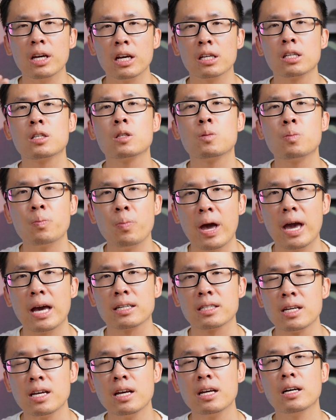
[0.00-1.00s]

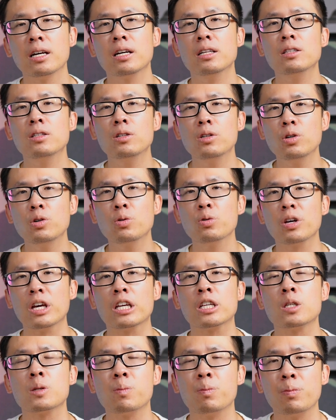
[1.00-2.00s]
expect a new
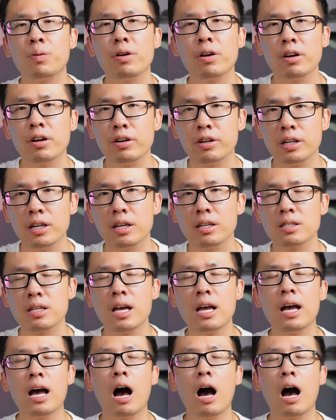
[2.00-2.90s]
experience.